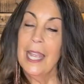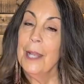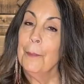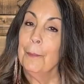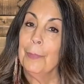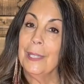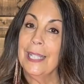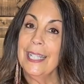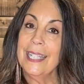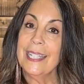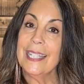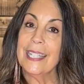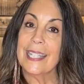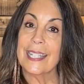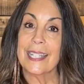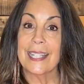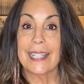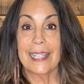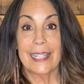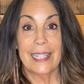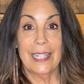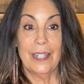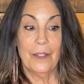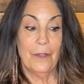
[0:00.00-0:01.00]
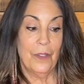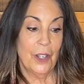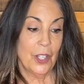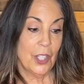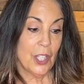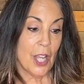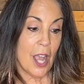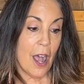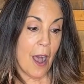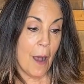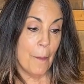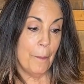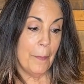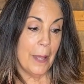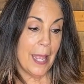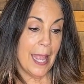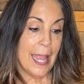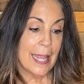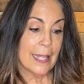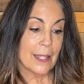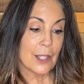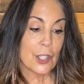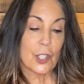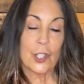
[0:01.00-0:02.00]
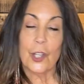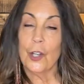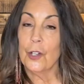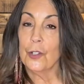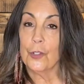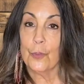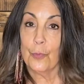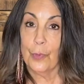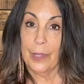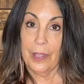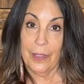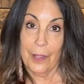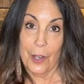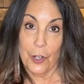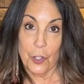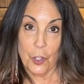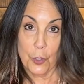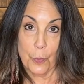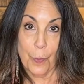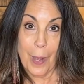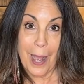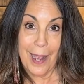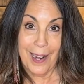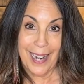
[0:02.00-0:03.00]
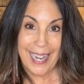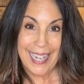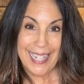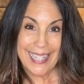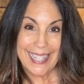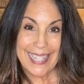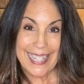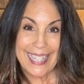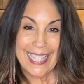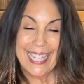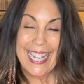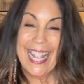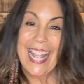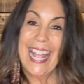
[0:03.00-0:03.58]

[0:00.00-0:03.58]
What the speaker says: pleat sleeve top and skirt with large pockets.